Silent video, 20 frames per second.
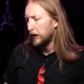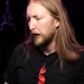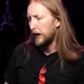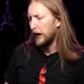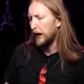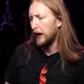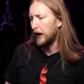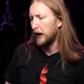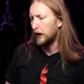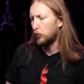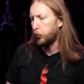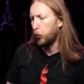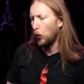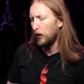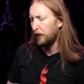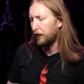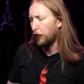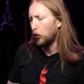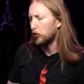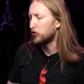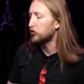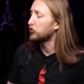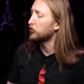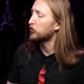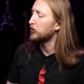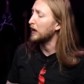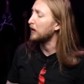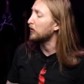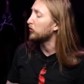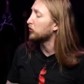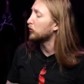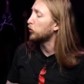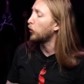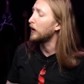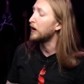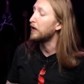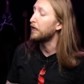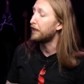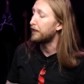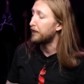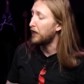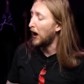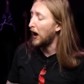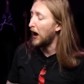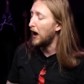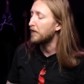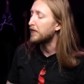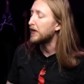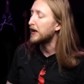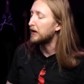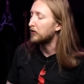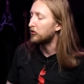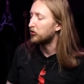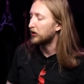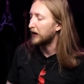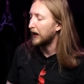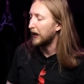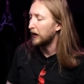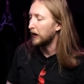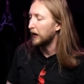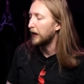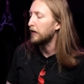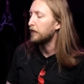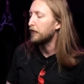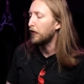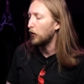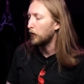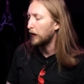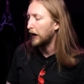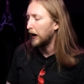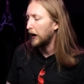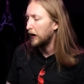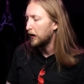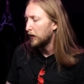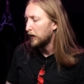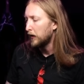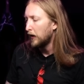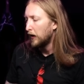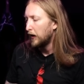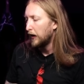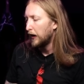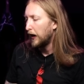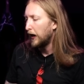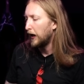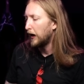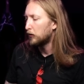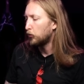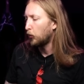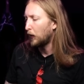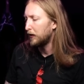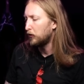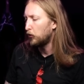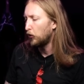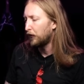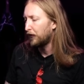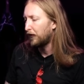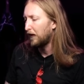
24/6, 25-inch scale length, okay. 22